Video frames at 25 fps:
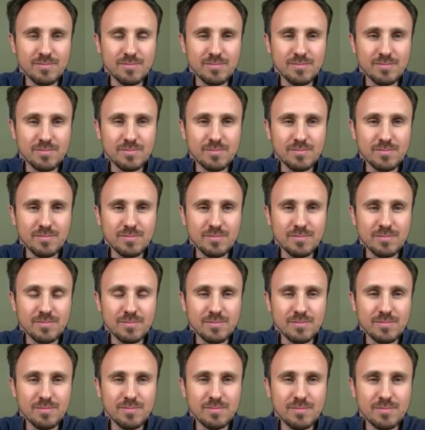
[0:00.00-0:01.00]

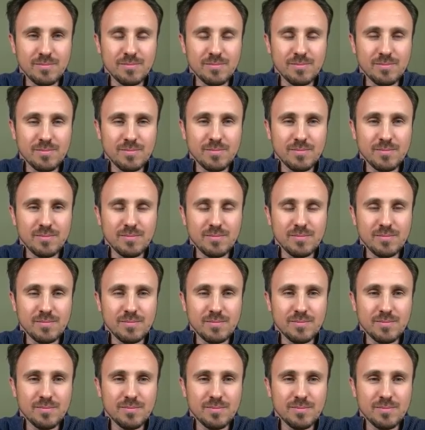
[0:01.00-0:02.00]

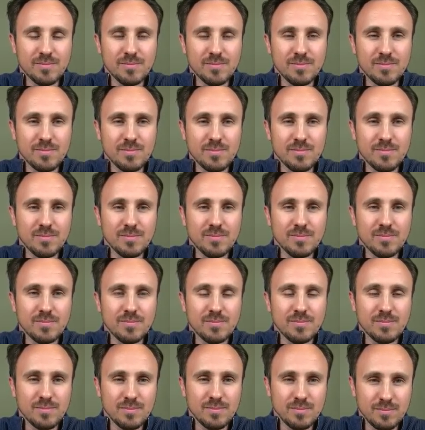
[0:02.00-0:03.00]

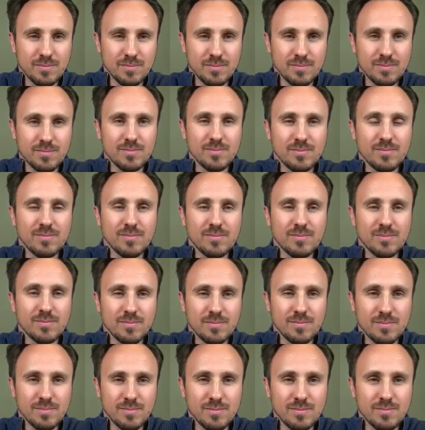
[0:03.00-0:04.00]

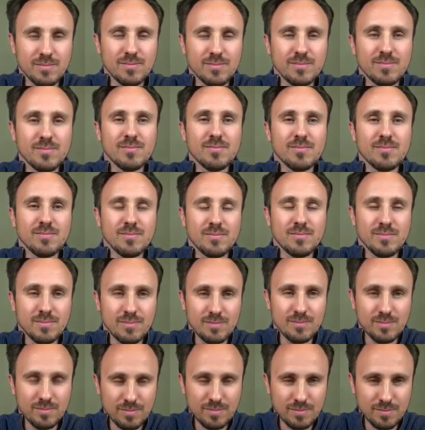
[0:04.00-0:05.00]

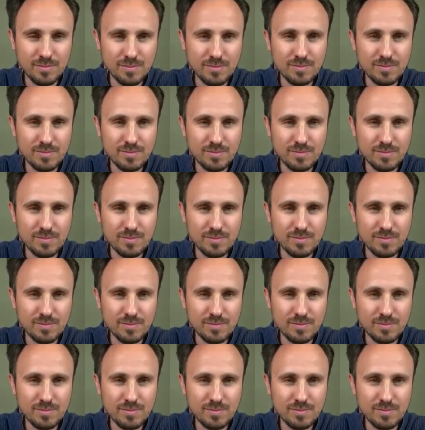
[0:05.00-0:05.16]
(not speaking)